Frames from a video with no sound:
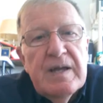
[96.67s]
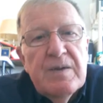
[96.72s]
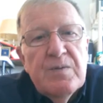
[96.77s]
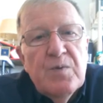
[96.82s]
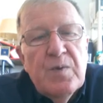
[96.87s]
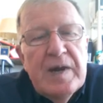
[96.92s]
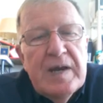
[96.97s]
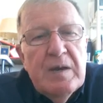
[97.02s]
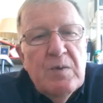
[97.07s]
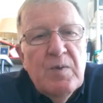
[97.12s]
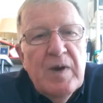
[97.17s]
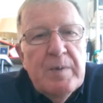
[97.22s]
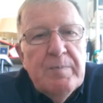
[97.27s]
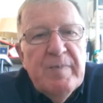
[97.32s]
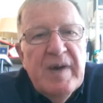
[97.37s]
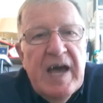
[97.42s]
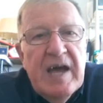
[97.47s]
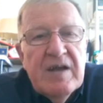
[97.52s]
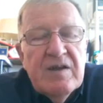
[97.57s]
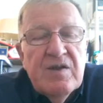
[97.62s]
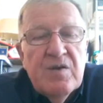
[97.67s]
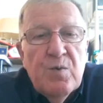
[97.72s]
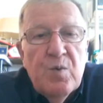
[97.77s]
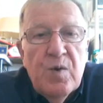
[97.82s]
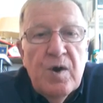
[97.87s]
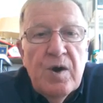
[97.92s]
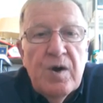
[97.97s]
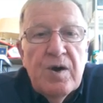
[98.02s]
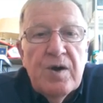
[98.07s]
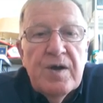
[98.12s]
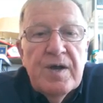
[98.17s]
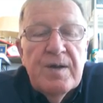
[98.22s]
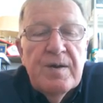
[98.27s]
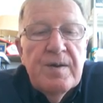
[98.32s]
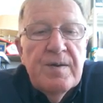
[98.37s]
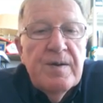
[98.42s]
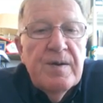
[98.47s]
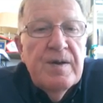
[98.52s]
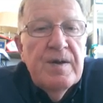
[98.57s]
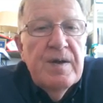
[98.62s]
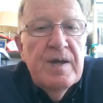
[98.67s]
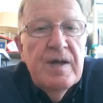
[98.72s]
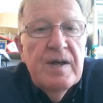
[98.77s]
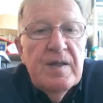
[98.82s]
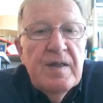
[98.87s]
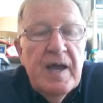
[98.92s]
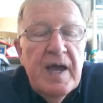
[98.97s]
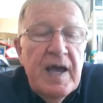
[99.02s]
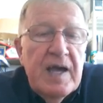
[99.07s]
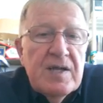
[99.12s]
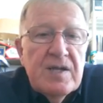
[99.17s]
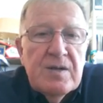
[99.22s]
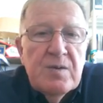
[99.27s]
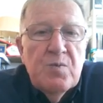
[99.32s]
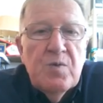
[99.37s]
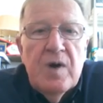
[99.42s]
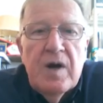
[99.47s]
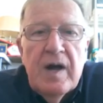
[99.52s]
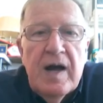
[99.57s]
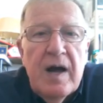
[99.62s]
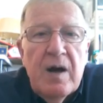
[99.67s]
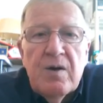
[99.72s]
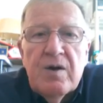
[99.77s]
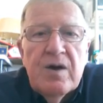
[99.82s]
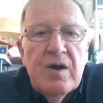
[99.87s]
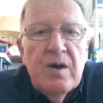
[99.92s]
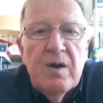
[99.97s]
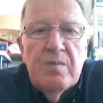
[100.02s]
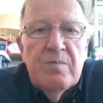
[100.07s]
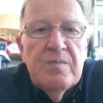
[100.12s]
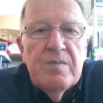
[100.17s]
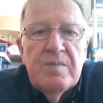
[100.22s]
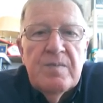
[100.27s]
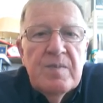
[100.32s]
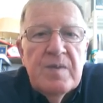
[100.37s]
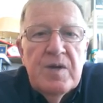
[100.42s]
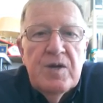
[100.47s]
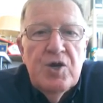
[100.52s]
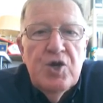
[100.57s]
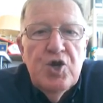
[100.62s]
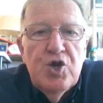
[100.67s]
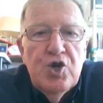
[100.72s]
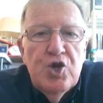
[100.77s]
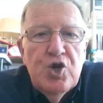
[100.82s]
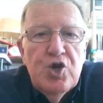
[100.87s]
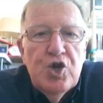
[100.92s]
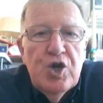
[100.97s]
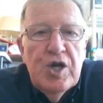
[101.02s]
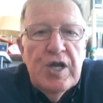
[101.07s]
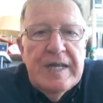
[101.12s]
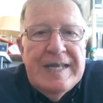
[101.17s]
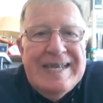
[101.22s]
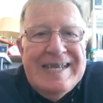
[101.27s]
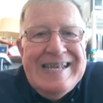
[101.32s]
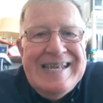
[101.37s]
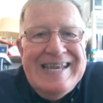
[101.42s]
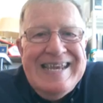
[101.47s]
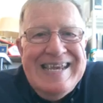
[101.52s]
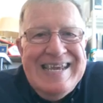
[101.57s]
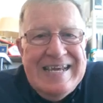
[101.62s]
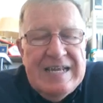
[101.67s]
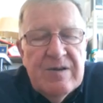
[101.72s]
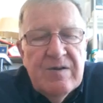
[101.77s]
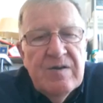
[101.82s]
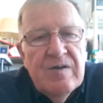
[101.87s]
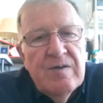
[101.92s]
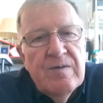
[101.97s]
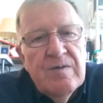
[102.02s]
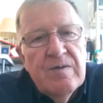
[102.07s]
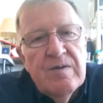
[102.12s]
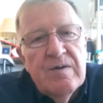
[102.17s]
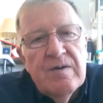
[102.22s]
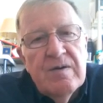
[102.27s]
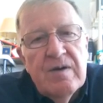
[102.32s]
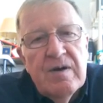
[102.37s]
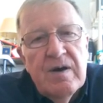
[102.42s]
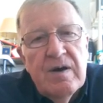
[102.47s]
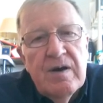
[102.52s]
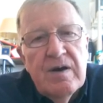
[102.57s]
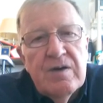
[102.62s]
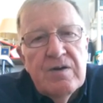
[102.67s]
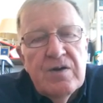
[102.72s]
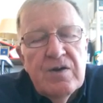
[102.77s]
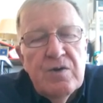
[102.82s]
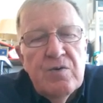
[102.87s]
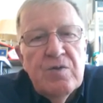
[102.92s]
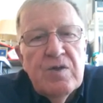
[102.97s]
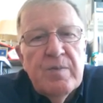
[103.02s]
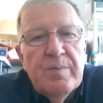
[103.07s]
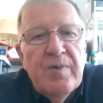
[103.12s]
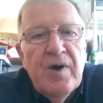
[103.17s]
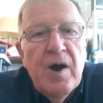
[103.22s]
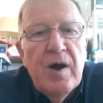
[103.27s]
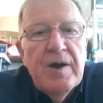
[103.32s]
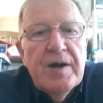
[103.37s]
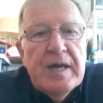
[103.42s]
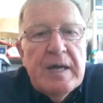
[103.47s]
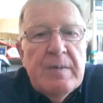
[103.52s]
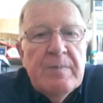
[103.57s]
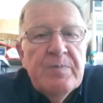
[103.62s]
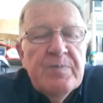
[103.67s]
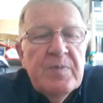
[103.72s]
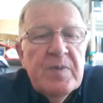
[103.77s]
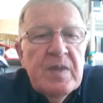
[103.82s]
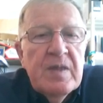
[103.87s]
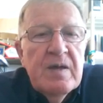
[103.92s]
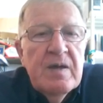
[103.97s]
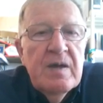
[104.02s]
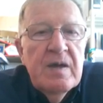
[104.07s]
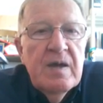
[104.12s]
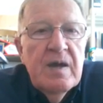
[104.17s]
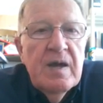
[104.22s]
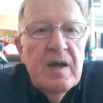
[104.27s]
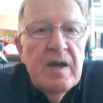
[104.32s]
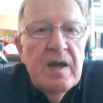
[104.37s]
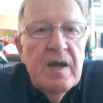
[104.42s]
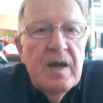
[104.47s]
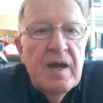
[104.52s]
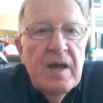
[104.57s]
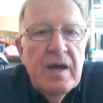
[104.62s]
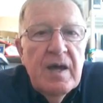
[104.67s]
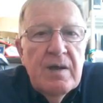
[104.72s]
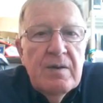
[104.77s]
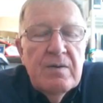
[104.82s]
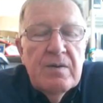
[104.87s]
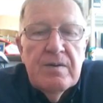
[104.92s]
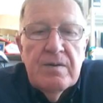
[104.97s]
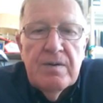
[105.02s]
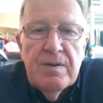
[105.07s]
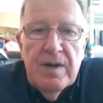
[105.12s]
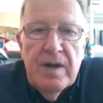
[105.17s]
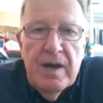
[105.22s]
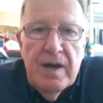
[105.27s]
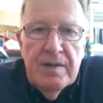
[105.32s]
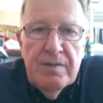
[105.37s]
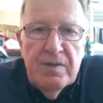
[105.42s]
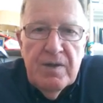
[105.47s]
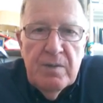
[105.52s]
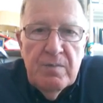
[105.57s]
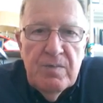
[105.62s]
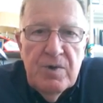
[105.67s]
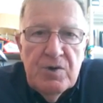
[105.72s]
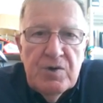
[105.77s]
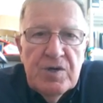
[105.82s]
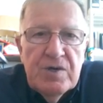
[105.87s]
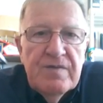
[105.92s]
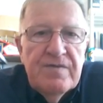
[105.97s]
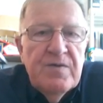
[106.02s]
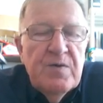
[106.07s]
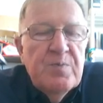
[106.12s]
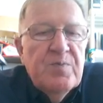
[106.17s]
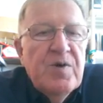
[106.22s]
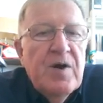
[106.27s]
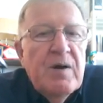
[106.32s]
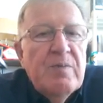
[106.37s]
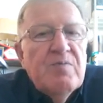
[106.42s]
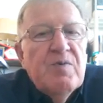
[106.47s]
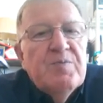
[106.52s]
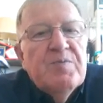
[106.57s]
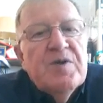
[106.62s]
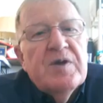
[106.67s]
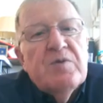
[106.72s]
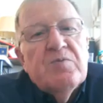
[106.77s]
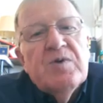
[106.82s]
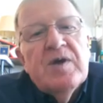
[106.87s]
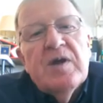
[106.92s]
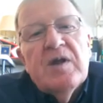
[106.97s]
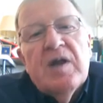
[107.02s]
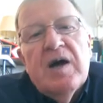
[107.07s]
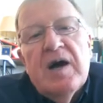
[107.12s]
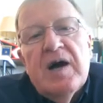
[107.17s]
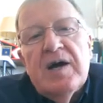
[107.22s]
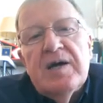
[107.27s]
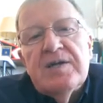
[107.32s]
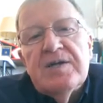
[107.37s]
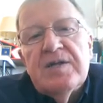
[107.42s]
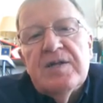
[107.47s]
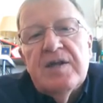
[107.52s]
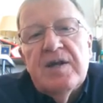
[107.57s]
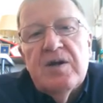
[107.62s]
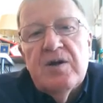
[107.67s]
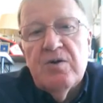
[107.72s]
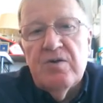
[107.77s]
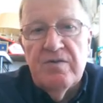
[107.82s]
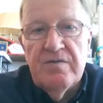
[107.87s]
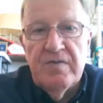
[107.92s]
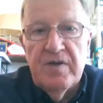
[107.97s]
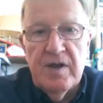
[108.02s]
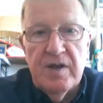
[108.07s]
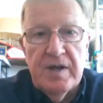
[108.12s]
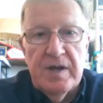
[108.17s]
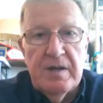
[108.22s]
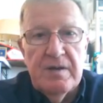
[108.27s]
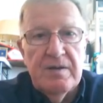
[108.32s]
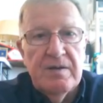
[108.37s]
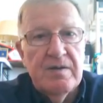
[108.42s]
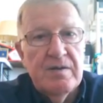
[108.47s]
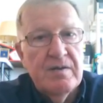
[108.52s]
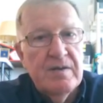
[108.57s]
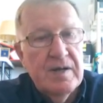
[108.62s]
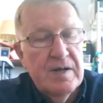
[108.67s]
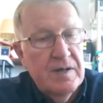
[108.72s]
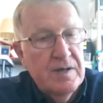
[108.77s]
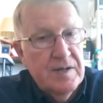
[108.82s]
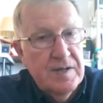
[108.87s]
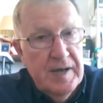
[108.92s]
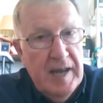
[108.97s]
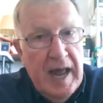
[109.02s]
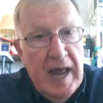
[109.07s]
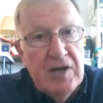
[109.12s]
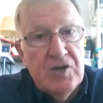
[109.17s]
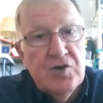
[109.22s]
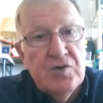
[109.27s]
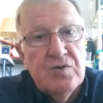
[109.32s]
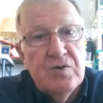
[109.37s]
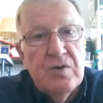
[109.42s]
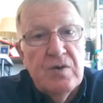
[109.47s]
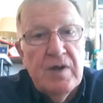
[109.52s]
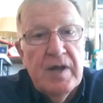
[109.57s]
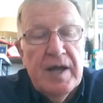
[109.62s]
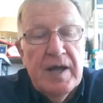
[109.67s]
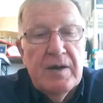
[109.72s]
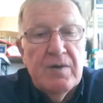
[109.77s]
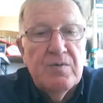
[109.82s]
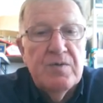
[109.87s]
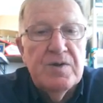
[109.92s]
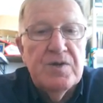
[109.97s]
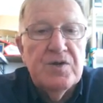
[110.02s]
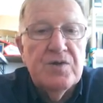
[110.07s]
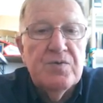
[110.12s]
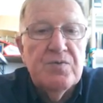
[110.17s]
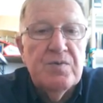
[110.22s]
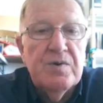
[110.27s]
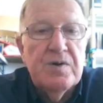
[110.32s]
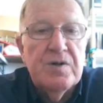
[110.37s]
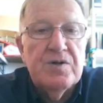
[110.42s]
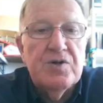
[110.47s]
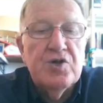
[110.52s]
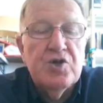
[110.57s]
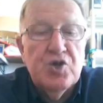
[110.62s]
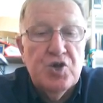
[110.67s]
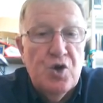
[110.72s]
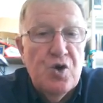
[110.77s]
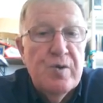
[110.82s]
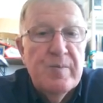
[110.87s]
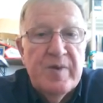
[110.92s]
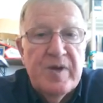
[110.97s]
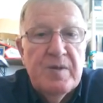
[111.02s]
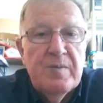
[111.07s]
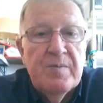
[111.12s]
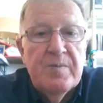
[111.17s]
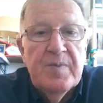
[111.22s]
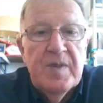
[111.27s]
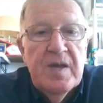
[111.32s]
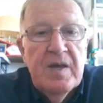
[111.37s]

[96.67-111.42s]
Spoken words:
When he went back to work, they asked him, well, how come he didn't get to the party? And I think most of you probably realize that Uncle Willie, his natural language was German,